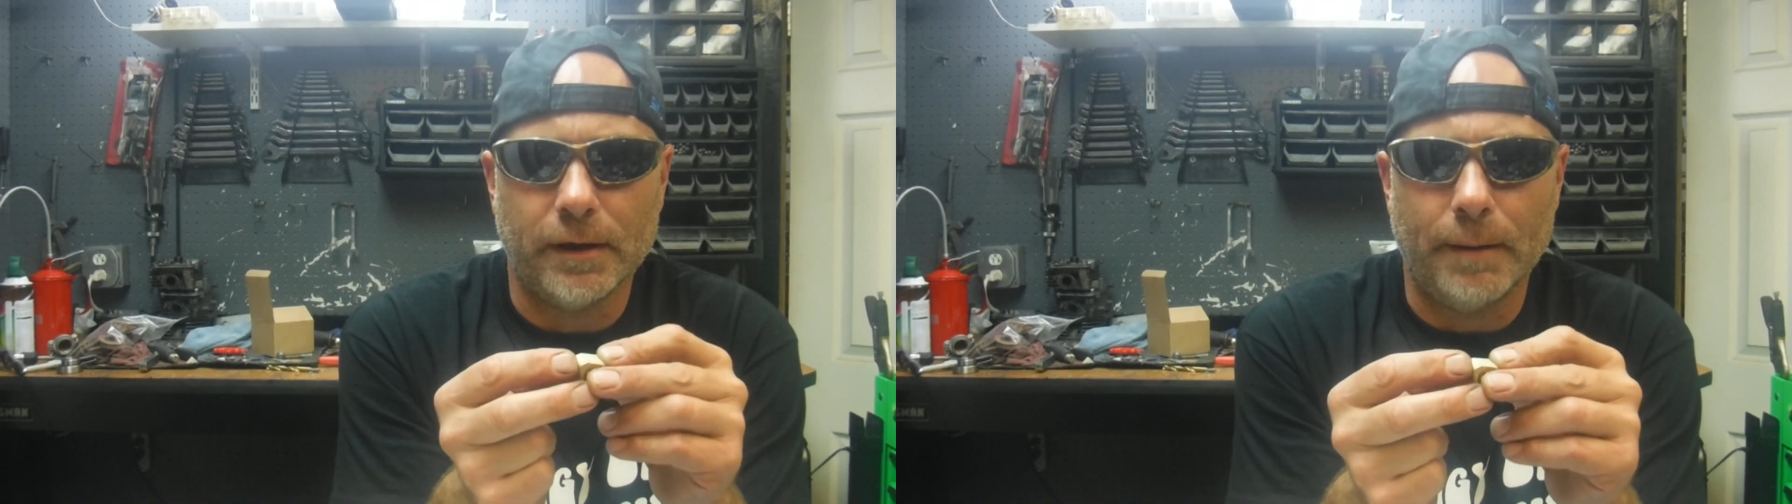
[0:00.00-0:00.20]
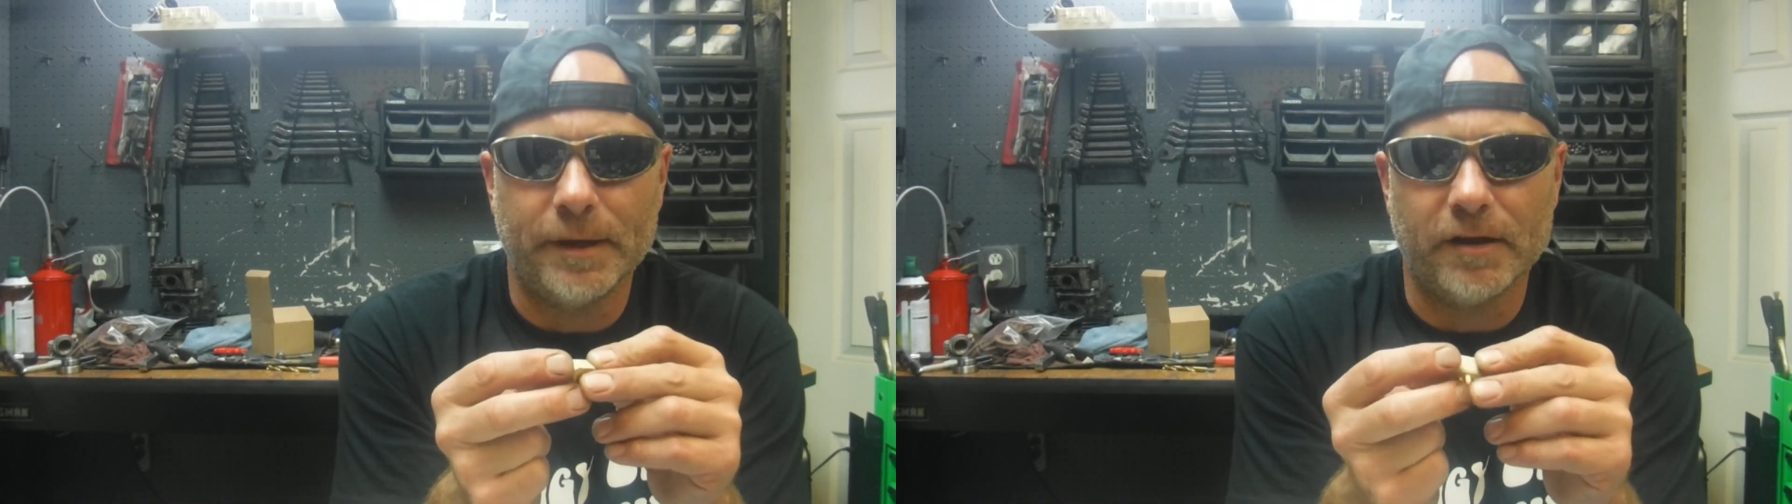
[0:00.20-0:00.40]

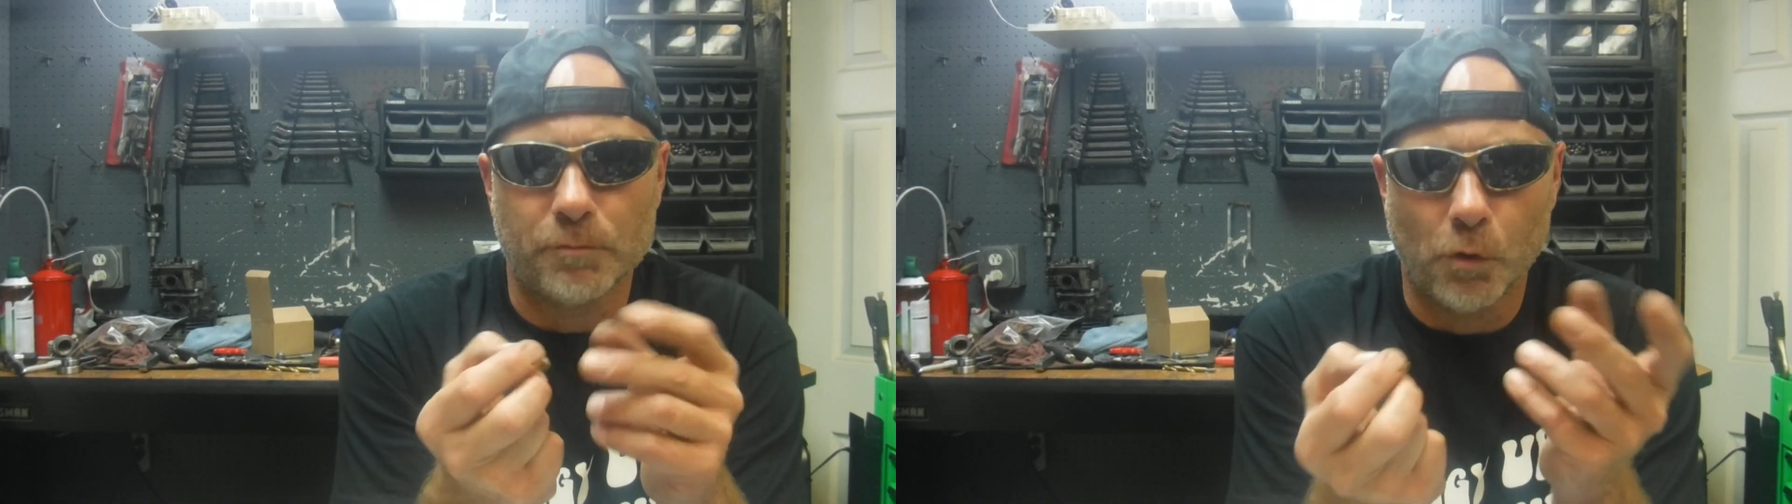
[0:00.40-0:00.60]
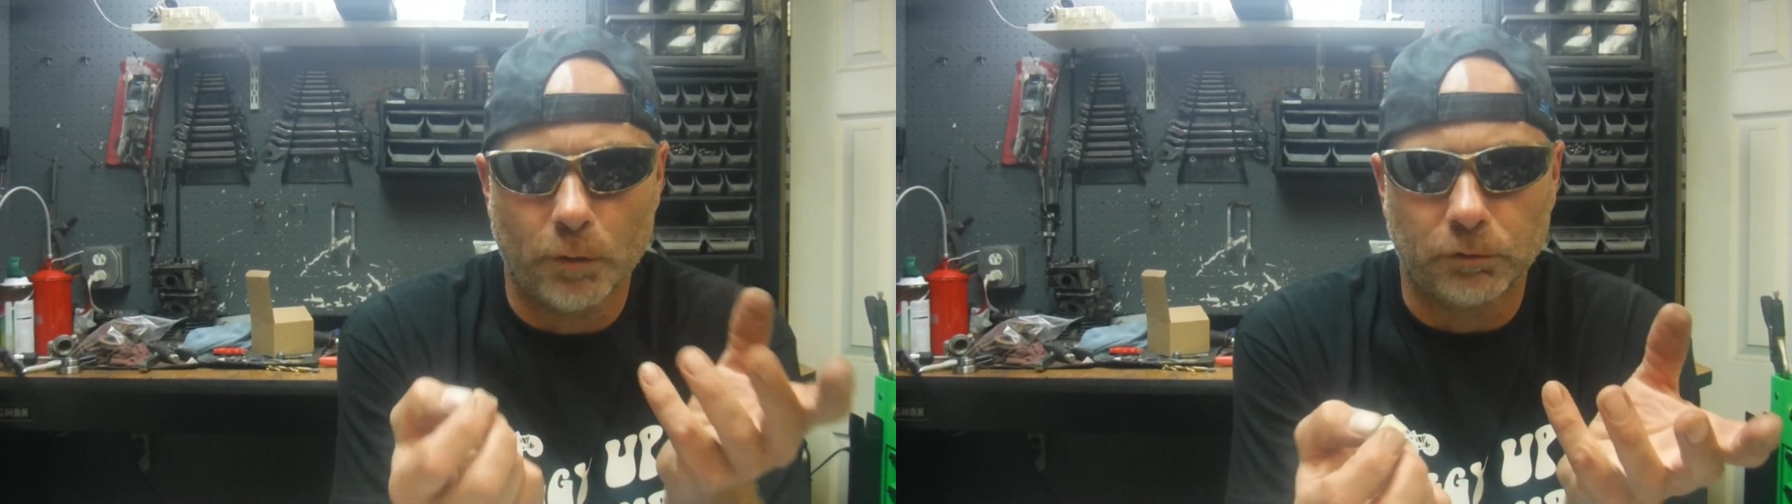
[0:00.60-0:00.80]
I mean,
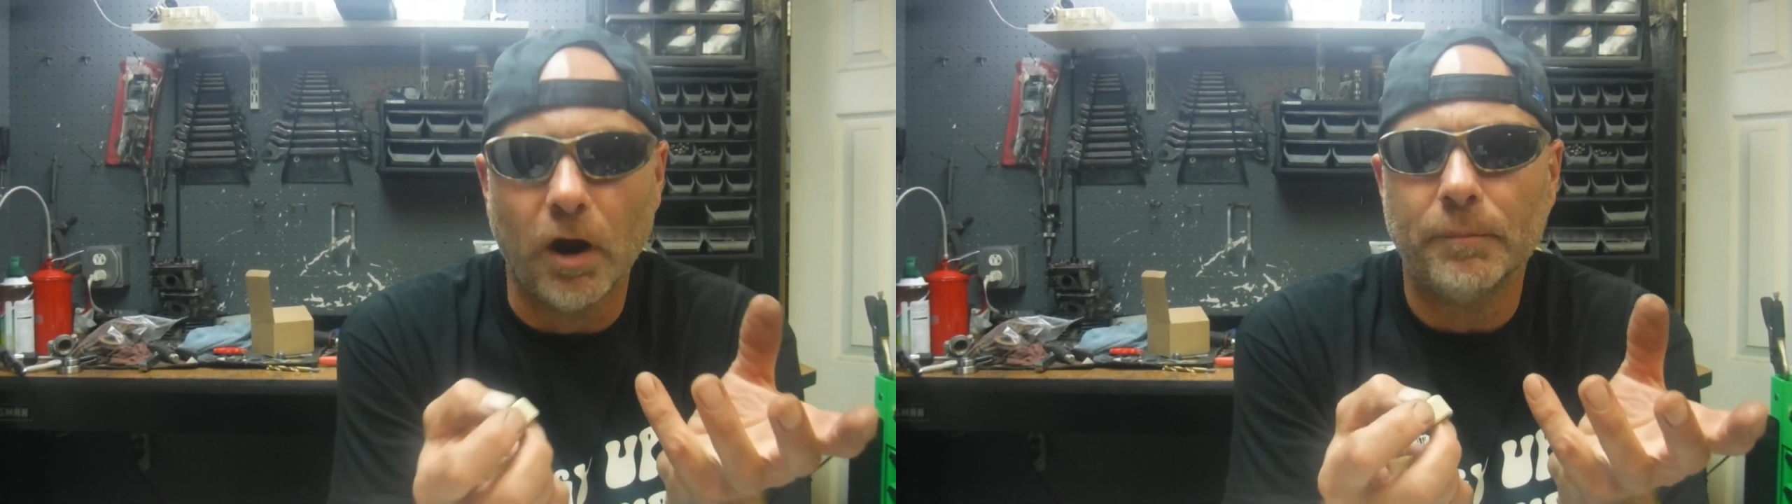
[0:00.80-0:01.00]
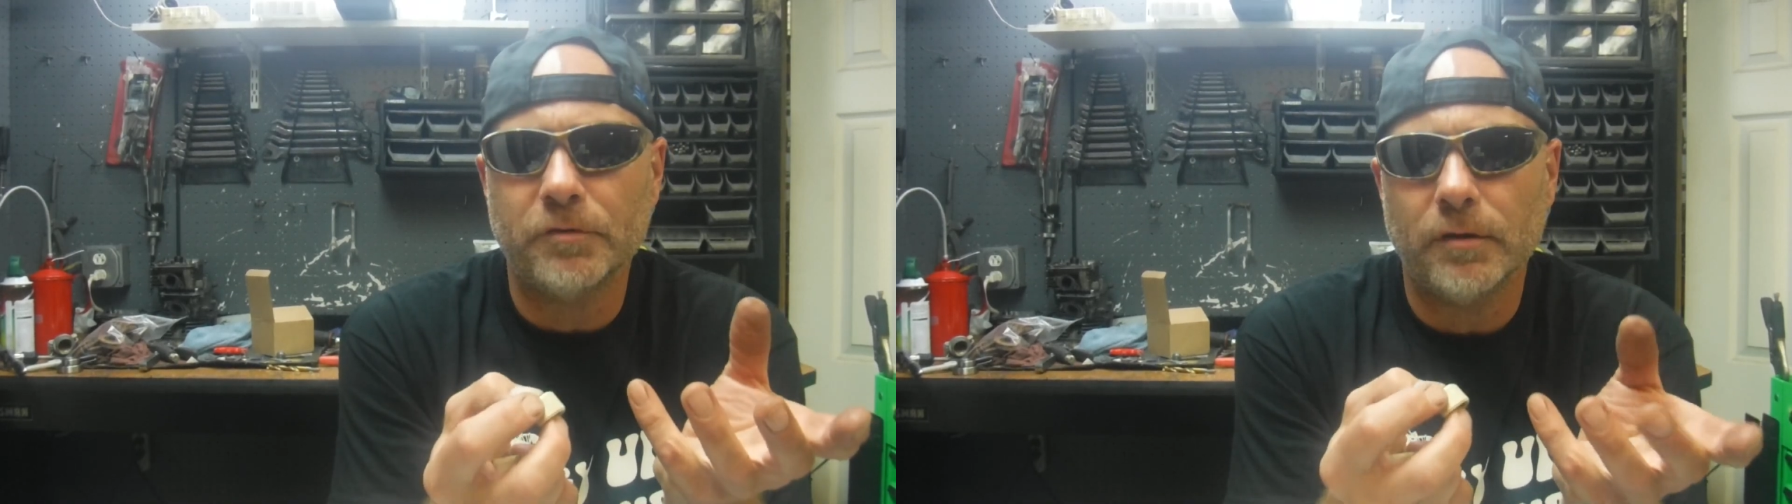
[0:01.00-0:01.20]
it's more
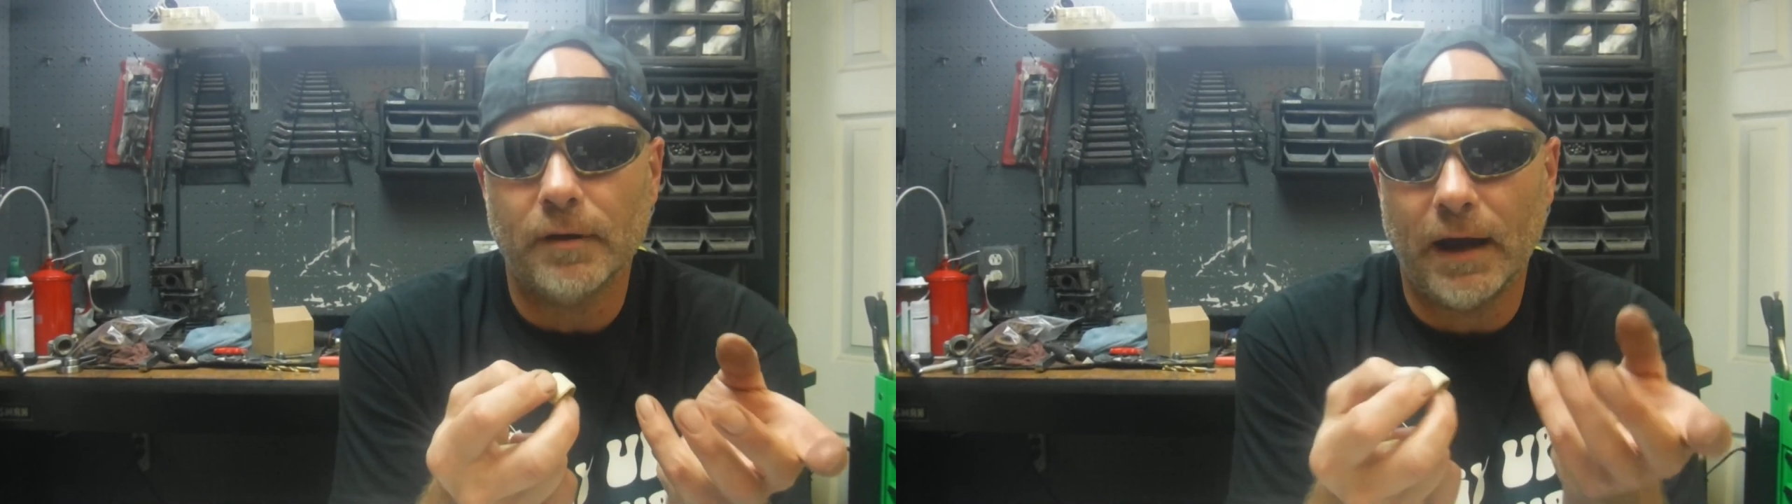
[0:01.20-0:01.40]
abrupt,